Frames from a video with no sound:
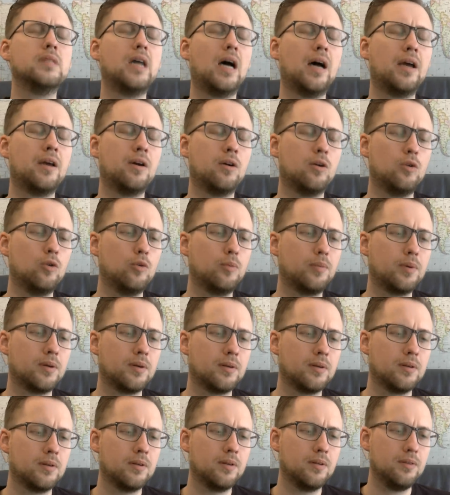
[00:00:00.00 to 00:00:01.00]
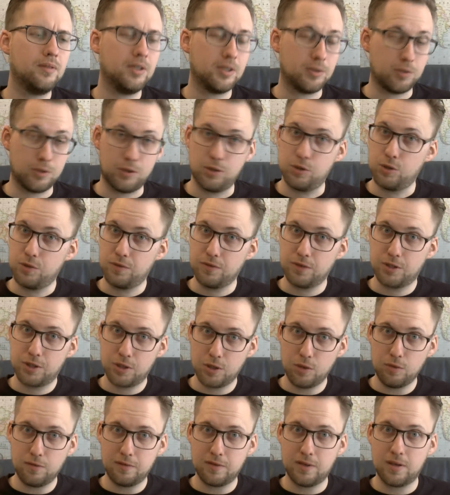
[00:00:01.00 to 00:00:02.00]
I hope this was useful
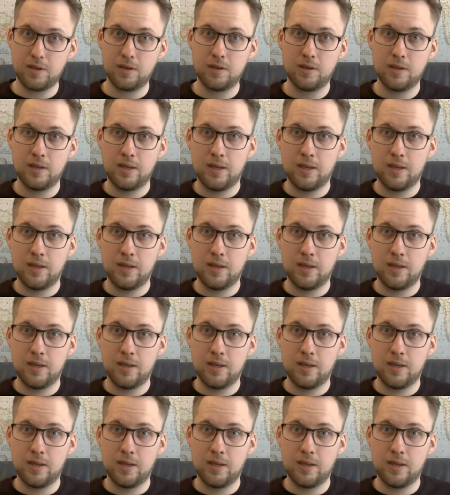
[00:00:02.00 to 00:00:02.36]
so far.